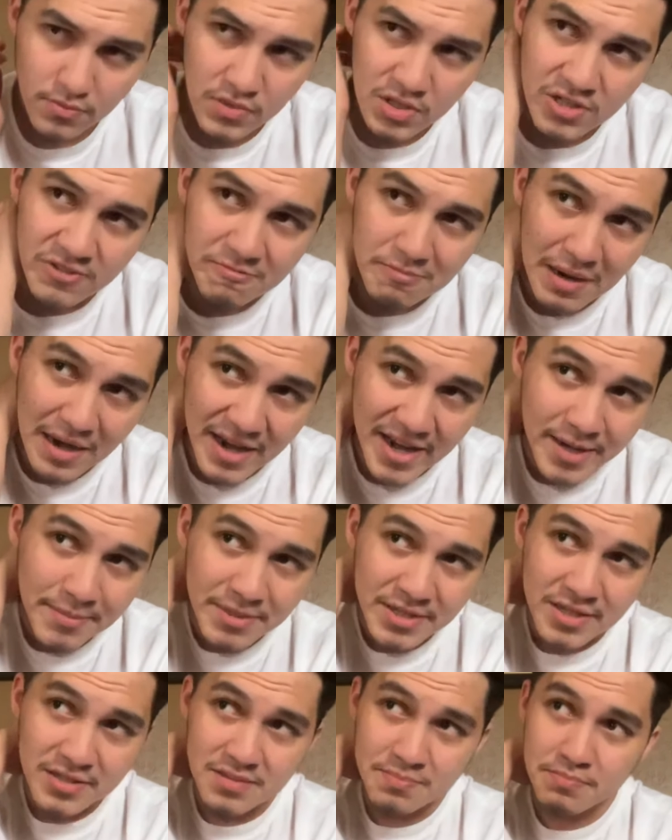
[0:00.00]
if Miami
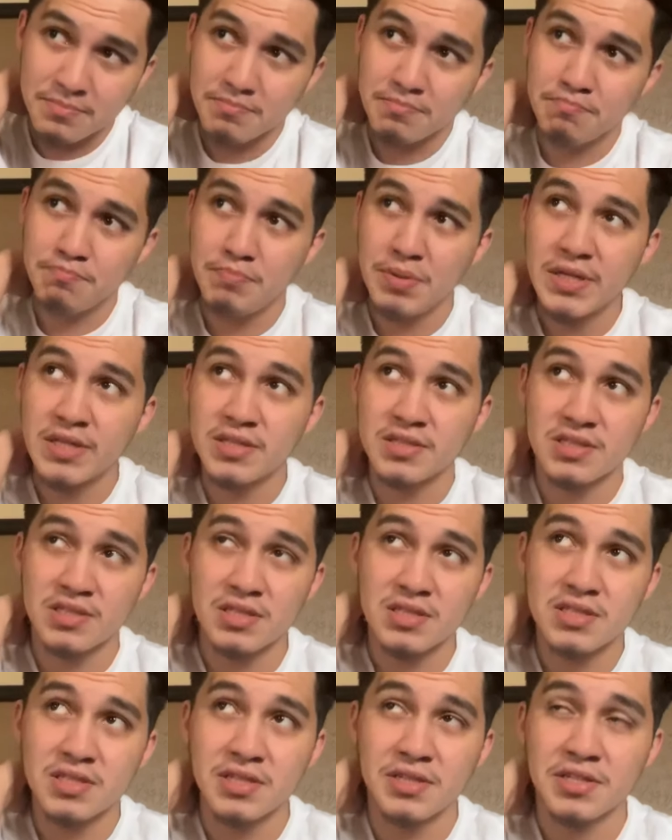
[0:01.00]
can be
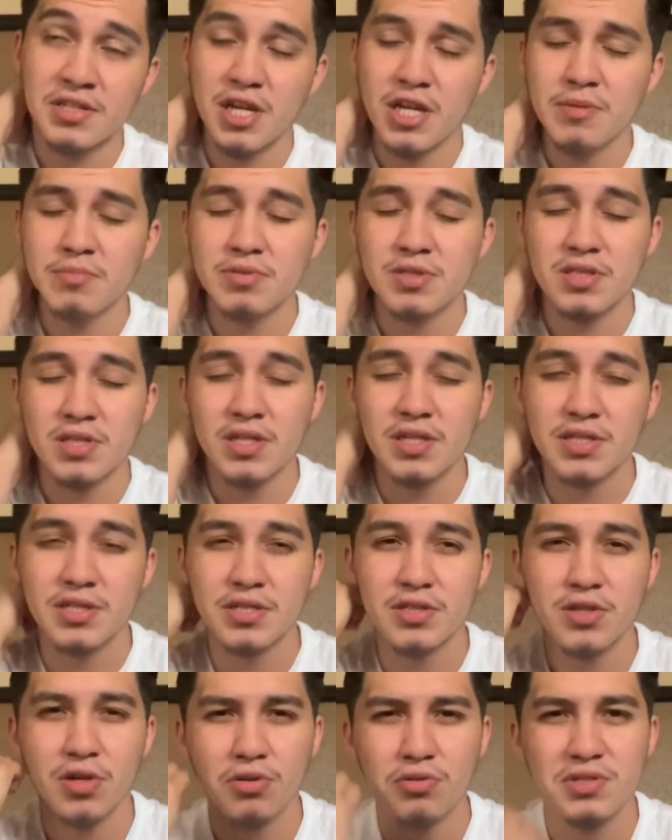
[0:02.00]
consistent in game six,
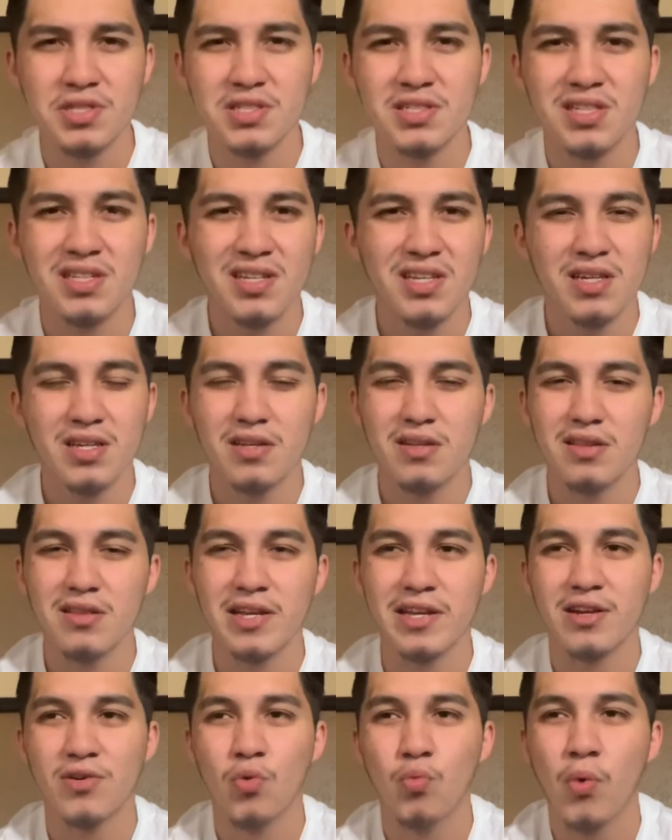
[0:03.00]
you know, just
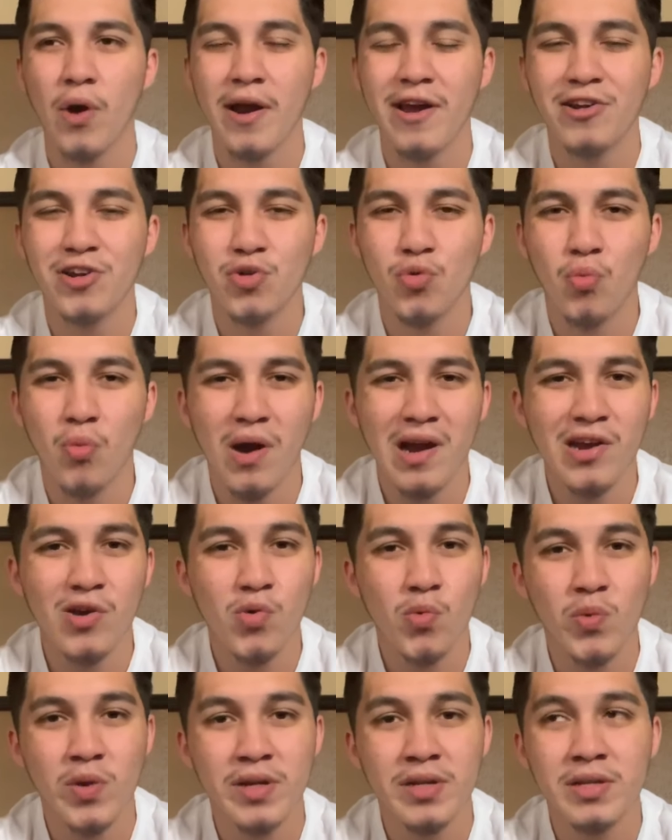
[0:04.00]
like a wire to wire
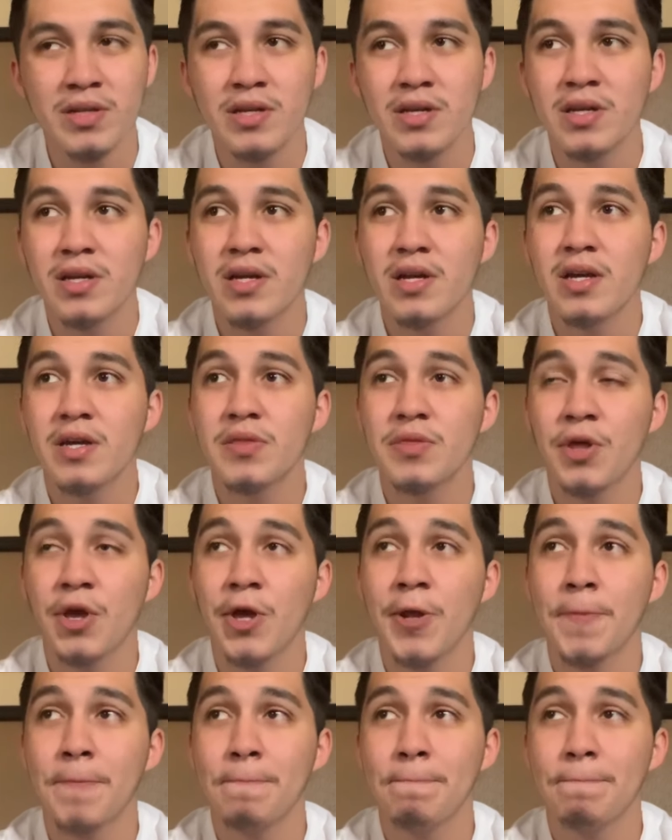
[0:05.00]
win,
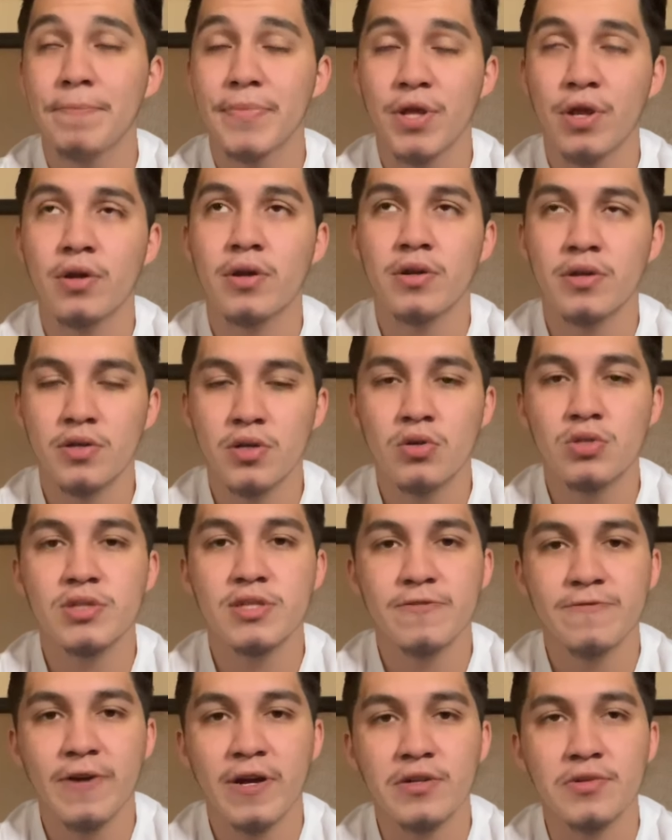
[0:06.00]
then they're gonna go to
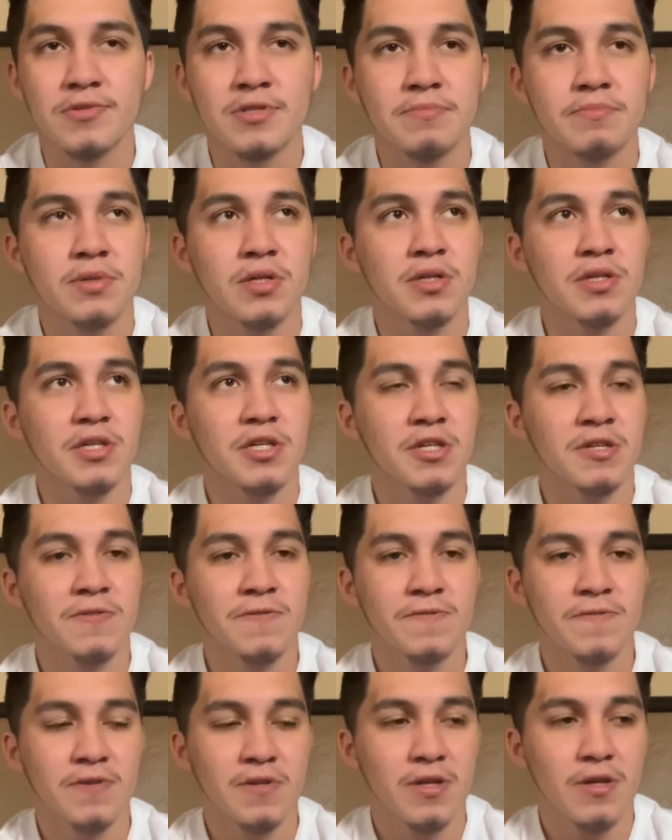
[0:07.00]
the finals. But
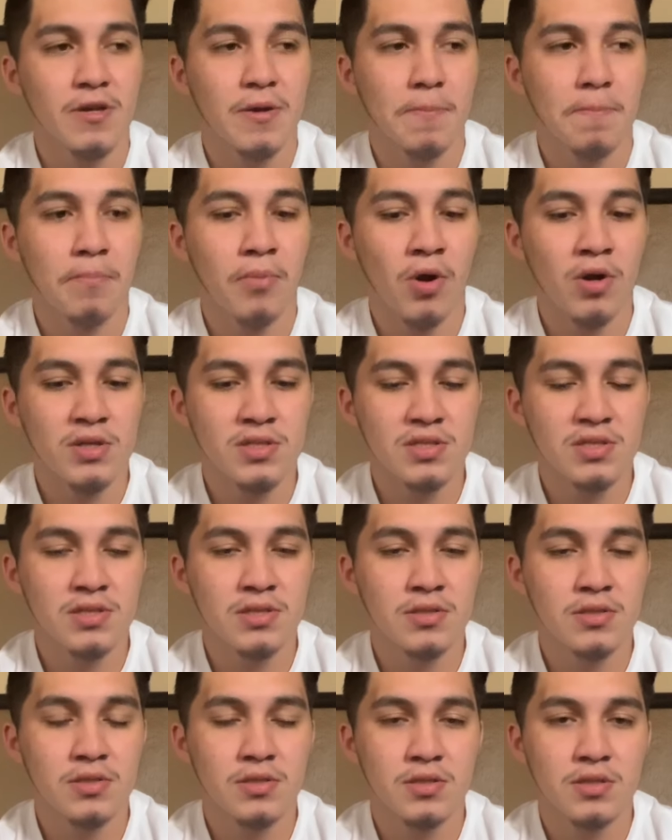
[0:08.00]
if
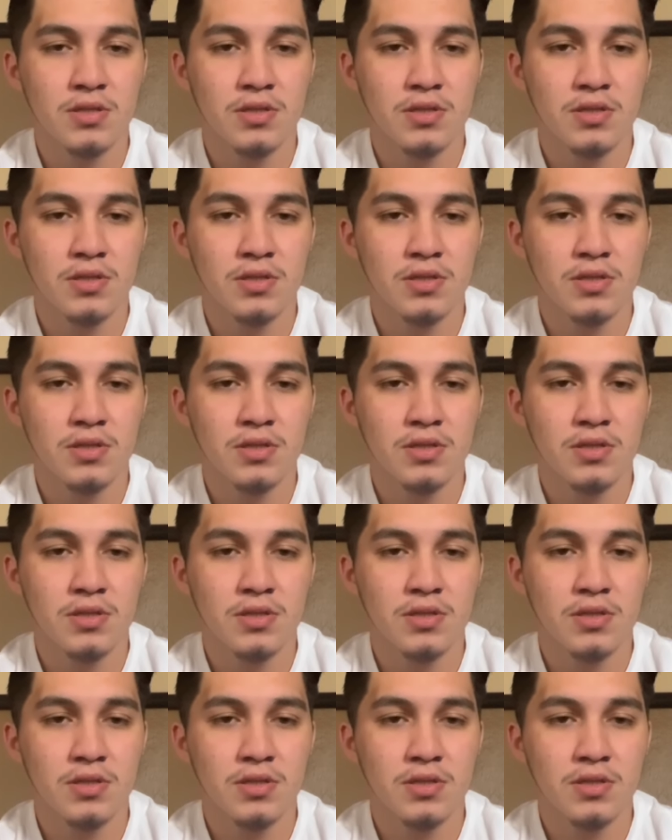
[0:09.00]
Boston